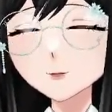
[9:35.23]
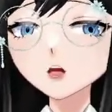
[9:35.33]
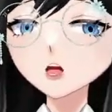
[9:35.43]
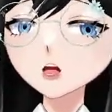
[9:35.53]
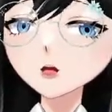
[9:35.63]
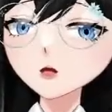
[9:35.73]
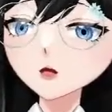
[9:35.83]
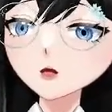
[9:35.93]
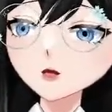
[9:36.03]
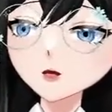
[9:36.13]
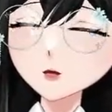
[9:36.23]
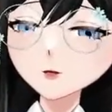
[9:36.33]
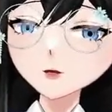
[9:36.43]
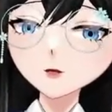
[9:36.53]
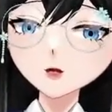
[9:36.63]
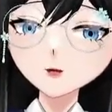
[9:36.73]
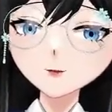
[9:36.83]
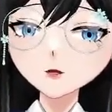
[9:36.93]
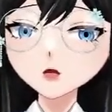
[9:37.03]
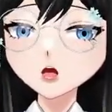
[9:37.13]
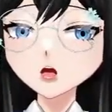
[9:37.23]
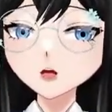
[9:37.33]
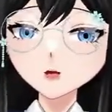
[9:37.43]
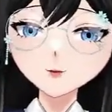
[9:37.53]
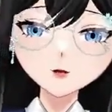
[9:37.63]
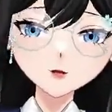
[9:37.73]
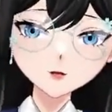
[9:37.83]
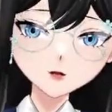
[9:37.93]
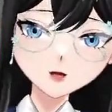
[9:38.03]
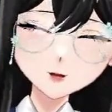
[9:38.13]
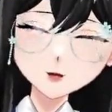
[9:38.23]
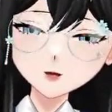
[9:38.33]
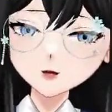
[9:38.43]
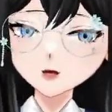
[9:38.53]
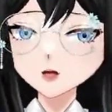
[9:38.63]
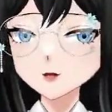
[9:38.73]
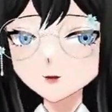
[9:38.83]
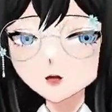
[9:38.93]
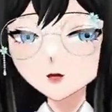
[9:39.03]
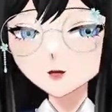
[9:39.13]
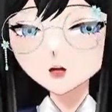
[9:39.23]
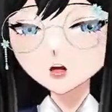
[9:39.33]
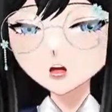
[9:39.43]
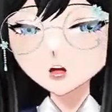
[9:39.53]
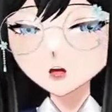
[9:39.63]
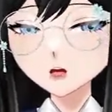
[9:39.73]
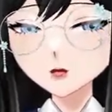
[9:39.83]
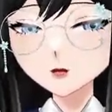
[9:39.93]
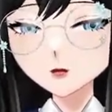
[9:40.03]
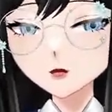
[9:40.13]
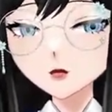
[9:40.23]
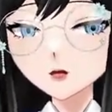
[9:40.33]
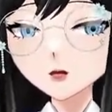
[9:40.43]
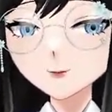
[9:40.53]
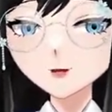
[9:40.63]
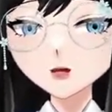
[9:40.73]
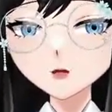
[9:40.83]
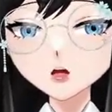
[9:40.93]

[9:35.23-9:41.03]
The nucleosomes would then coil into a 30 nanometer thick chromatin fiber.